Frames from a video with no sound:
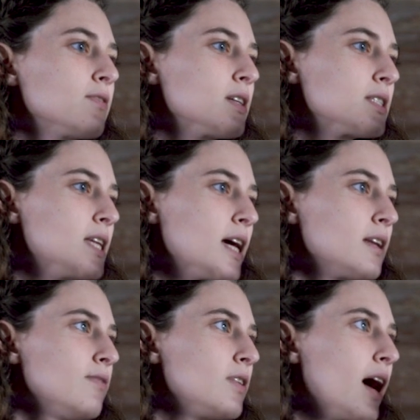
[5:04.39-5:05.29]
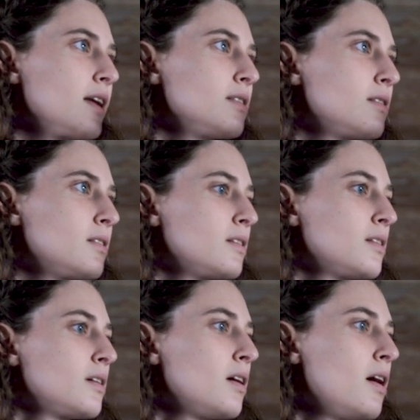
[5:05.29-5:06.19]
gives us negative 9.
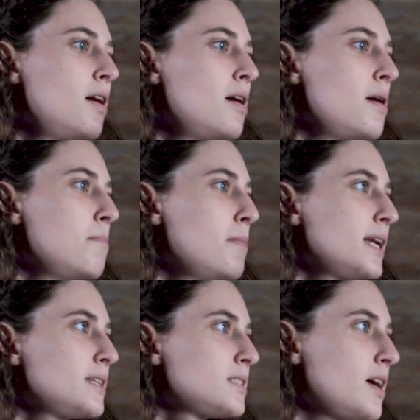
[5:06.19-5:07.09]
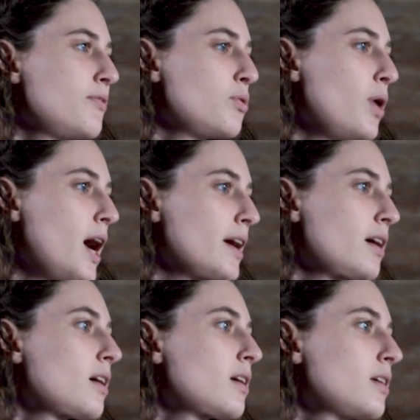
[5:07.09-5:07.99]
Minus
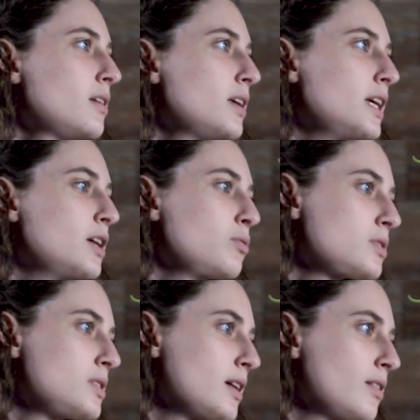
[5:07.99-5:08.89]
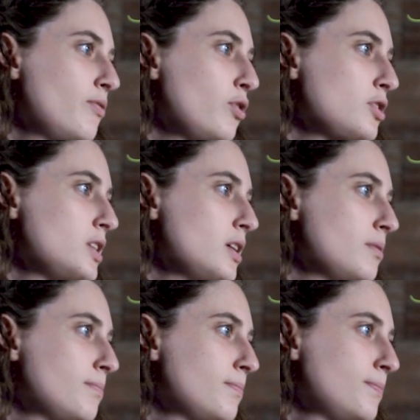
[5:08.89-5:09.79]
7y equals negative
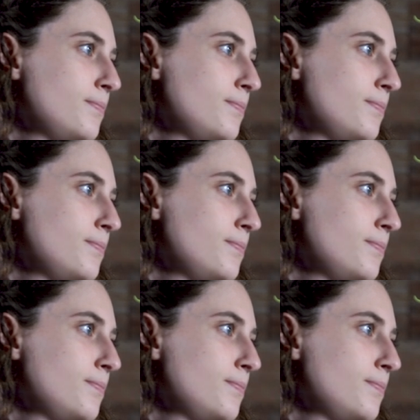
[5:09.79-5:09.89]
14.